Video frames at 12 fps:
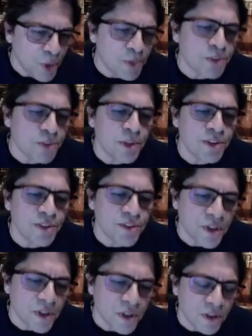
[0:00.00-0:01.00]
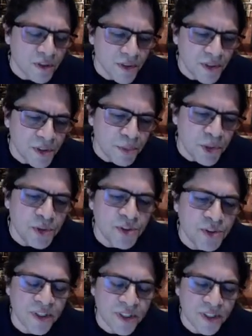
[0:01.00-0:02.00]
must be still in the
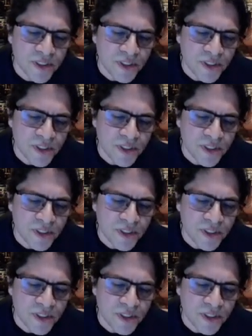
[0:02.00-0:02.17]
music,